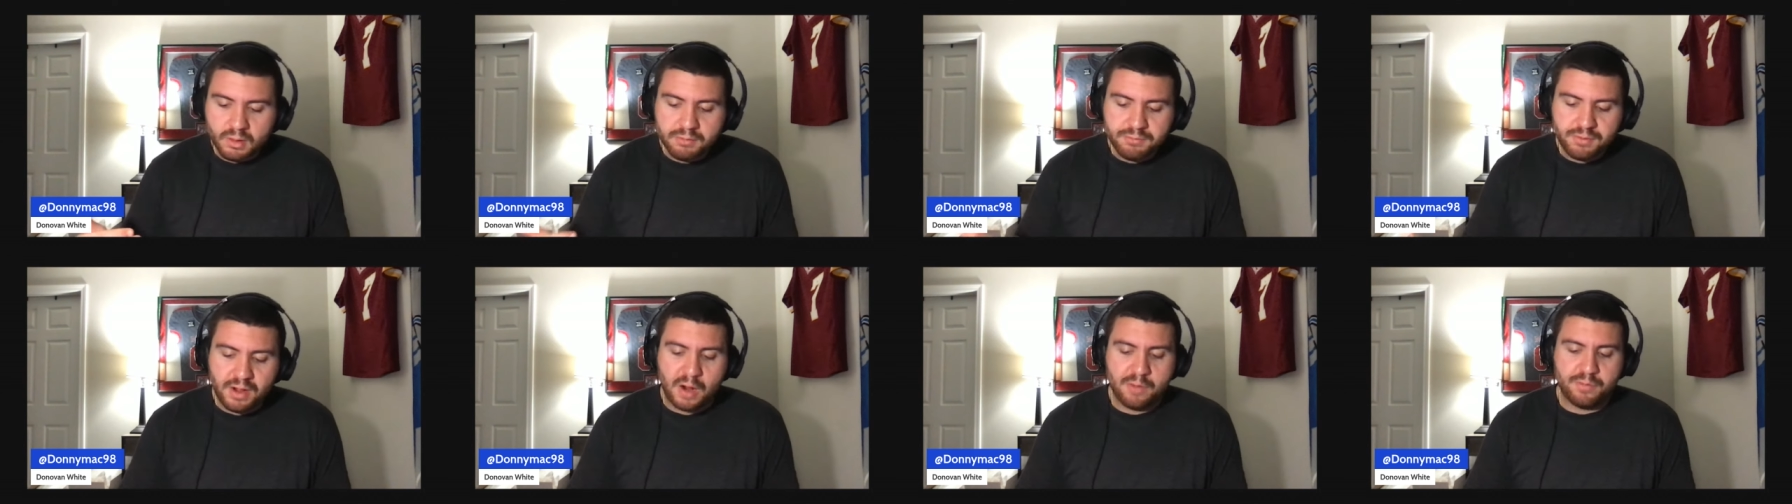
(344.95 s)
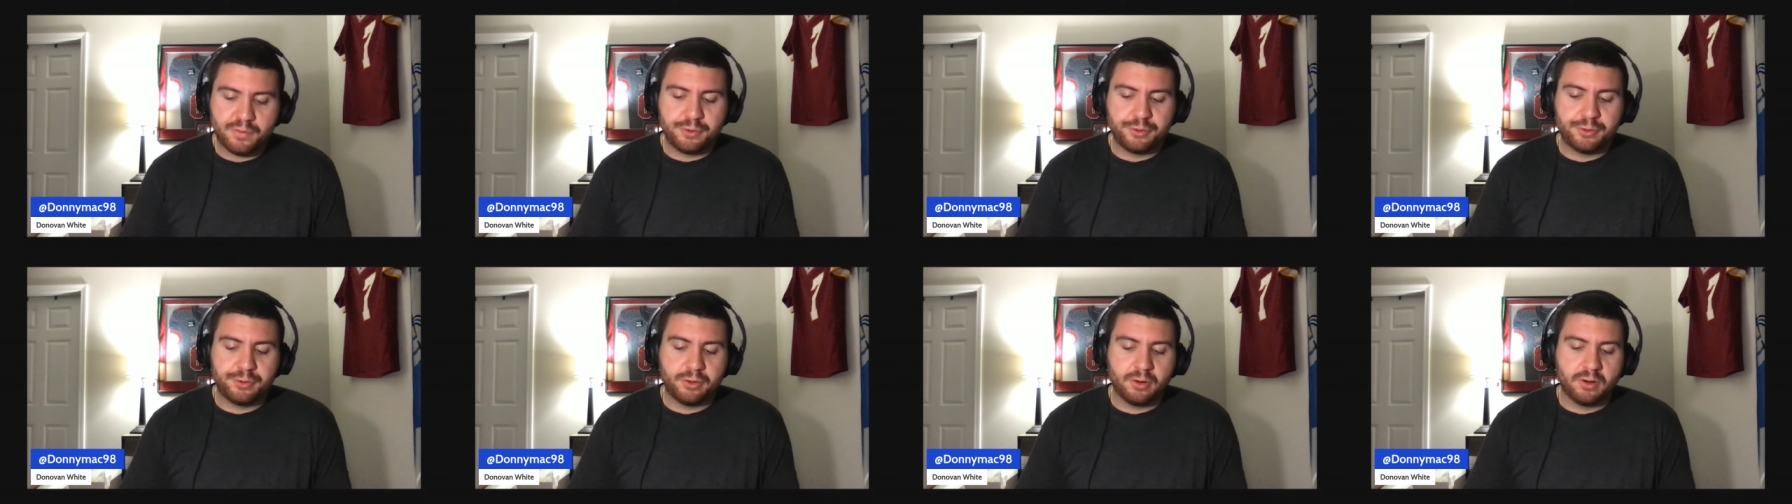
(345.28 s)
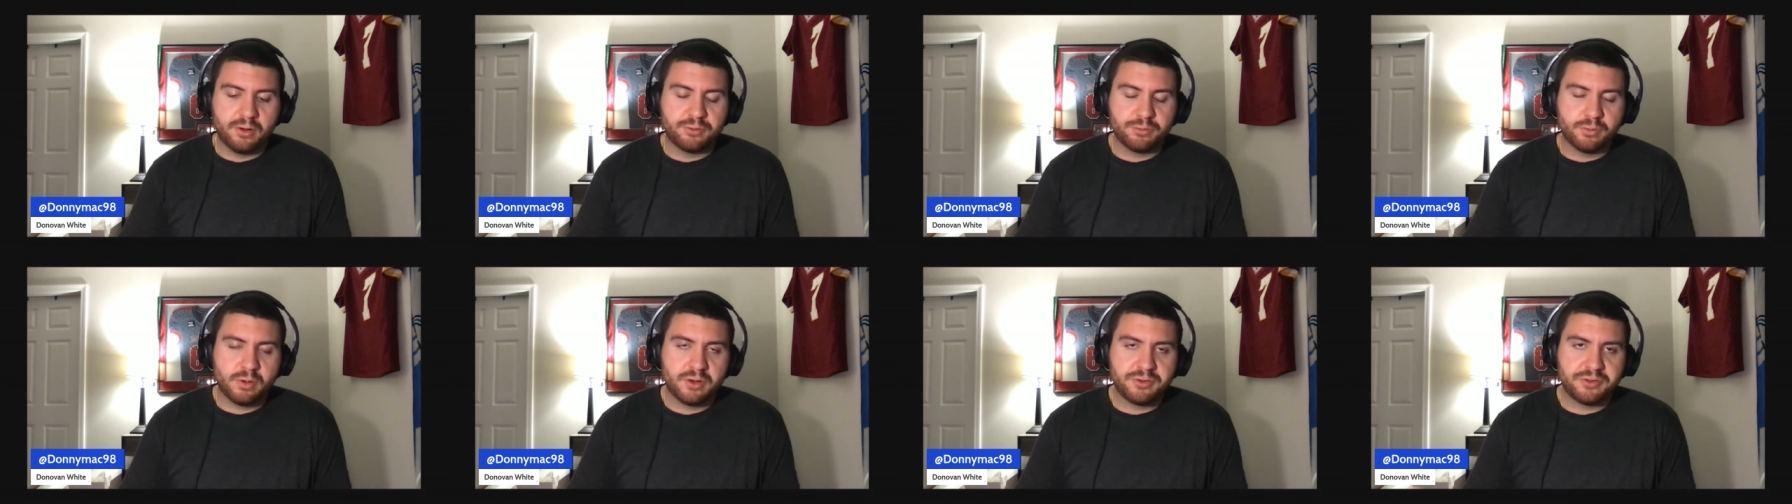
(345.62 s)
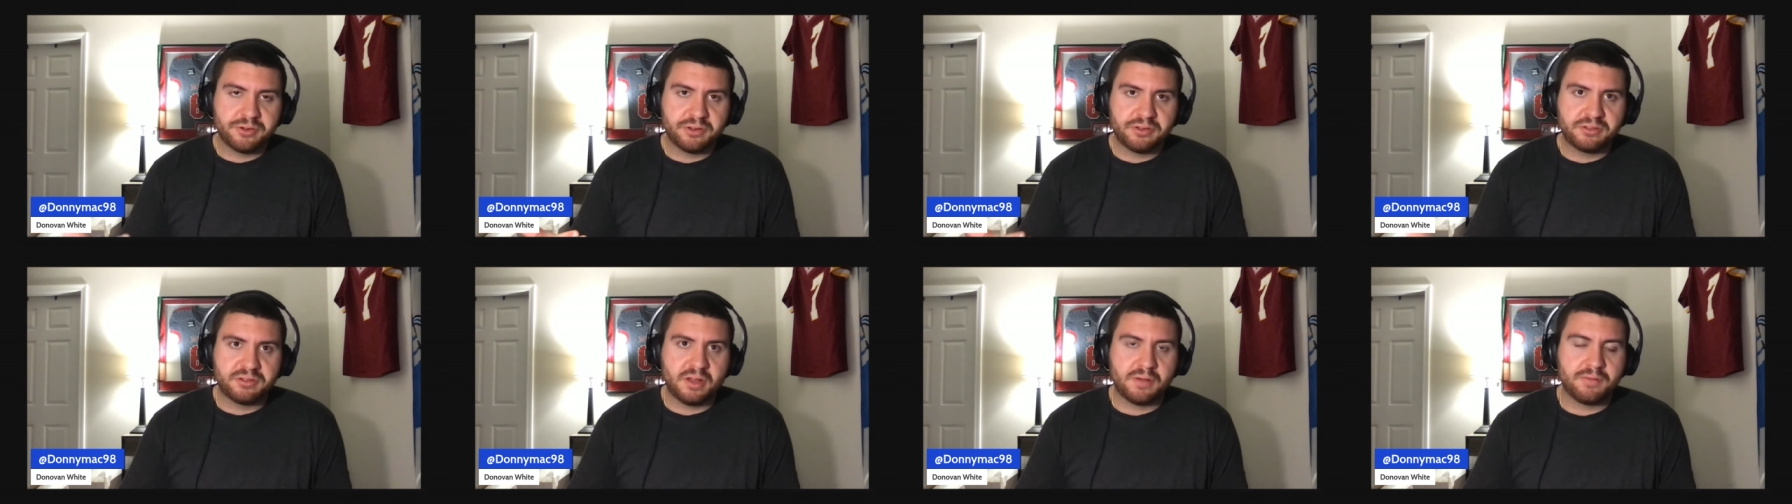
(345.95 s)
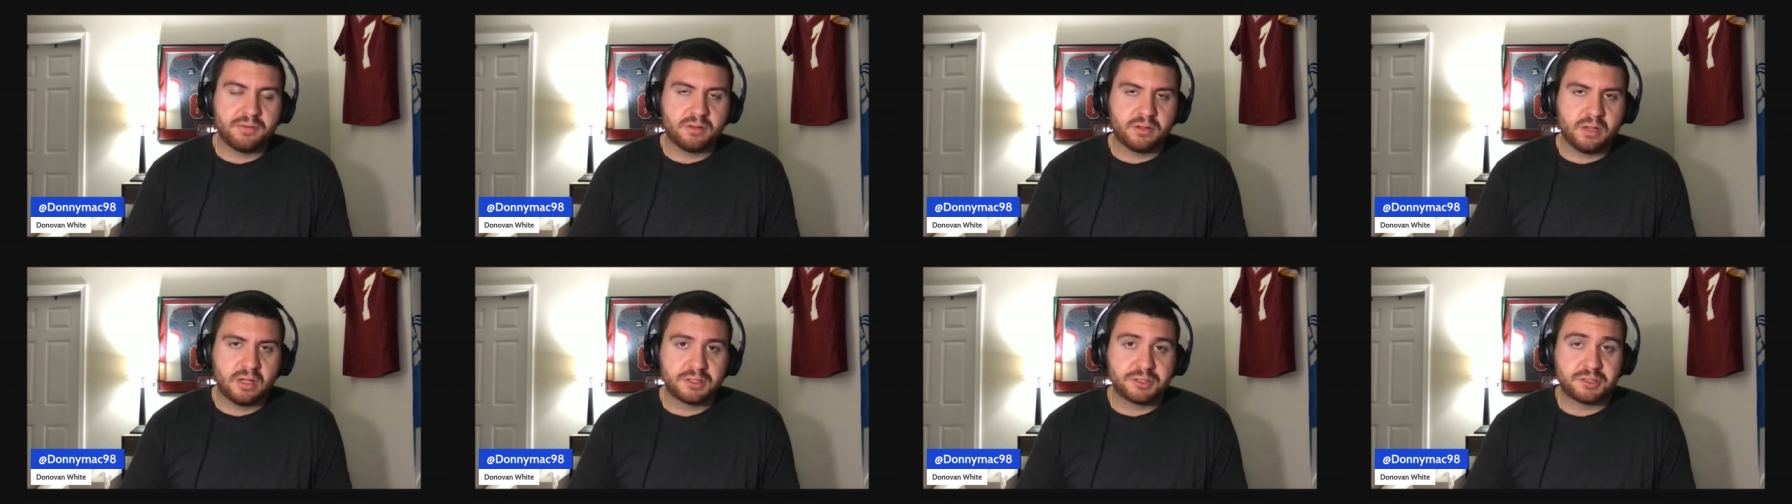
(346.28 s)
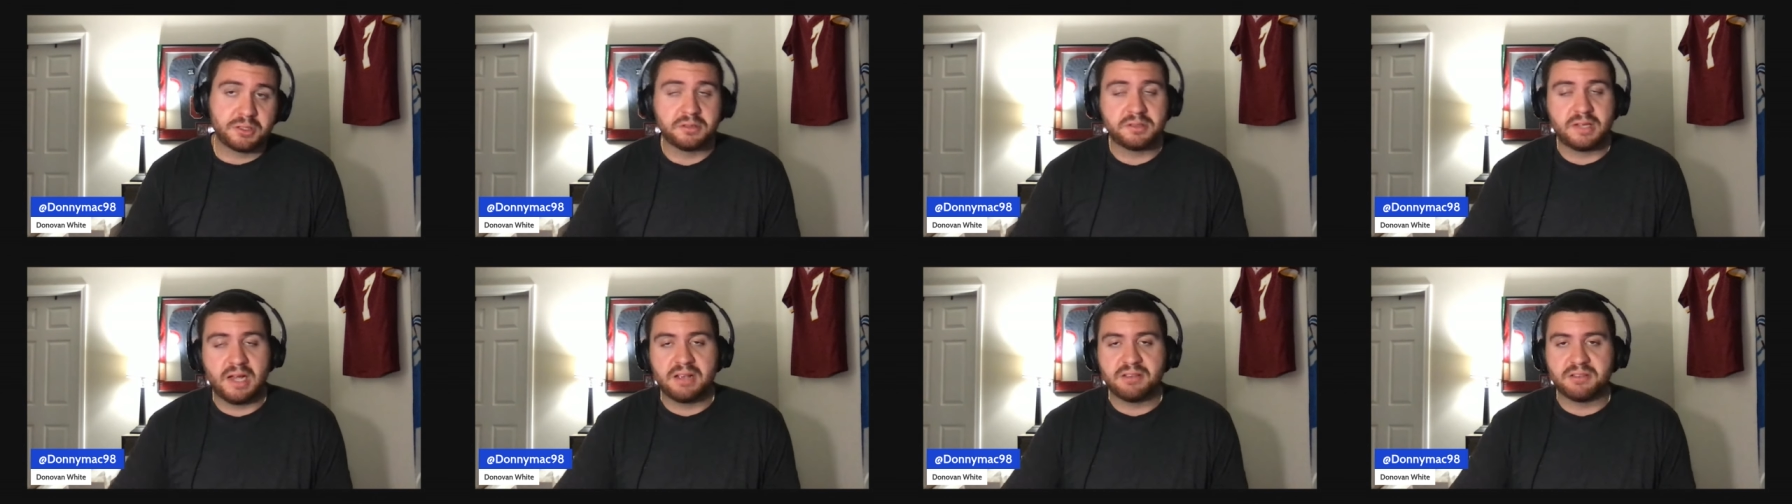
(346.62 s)
500 yards rushing, seven
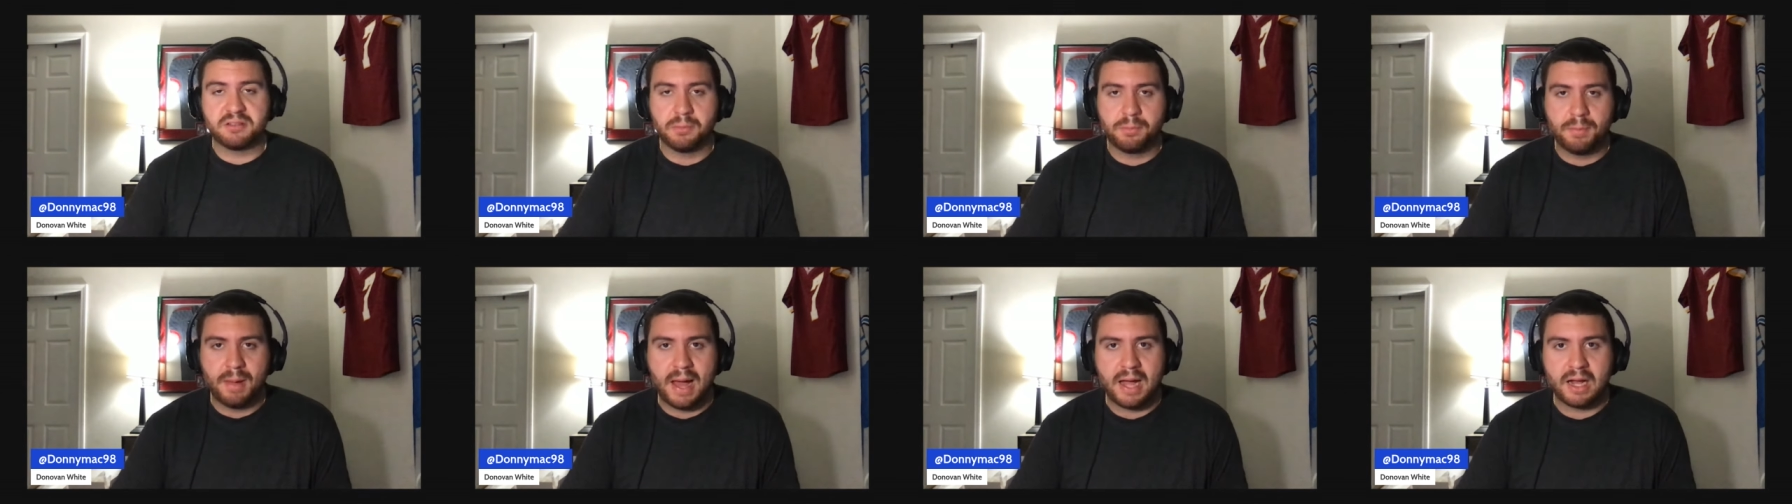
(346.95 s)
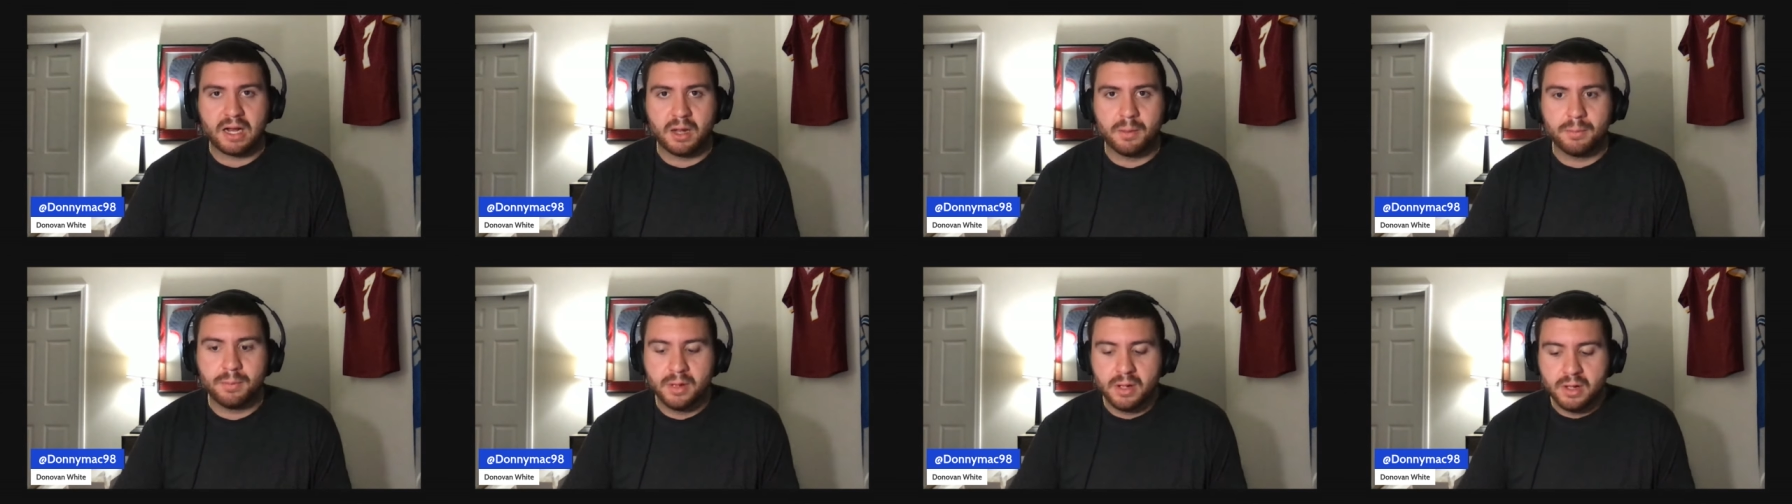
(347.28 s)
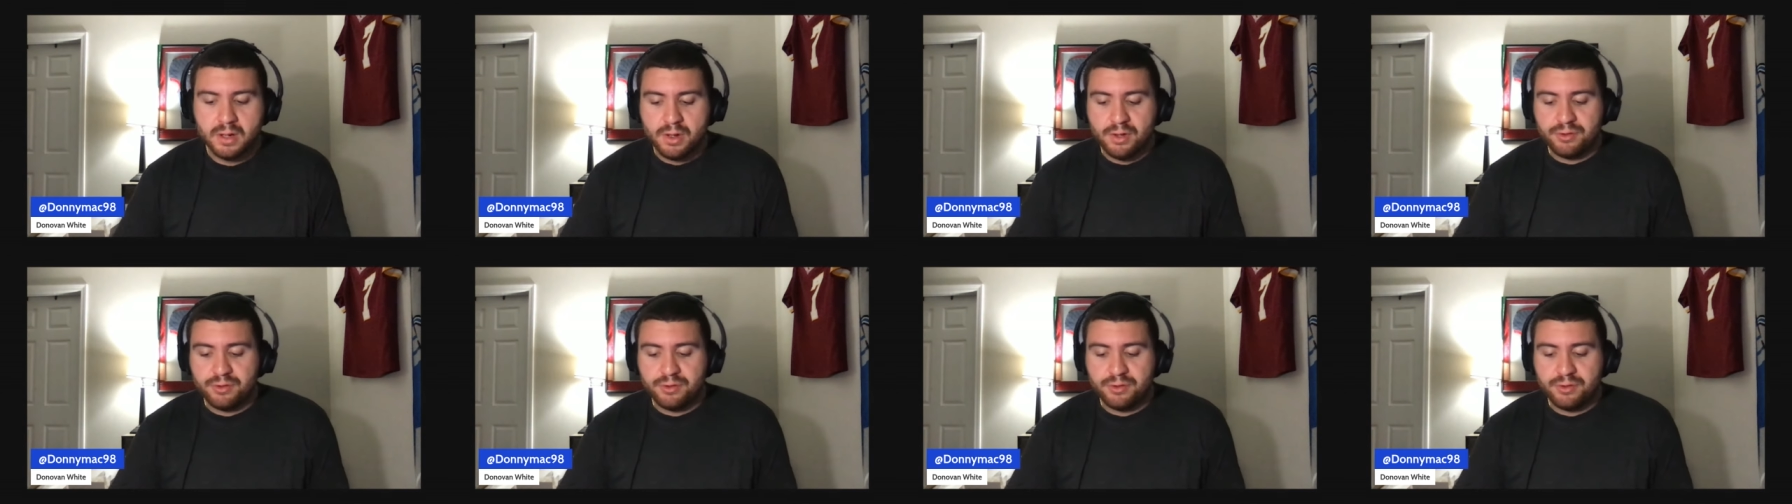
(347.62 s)
touchdowns as the backup.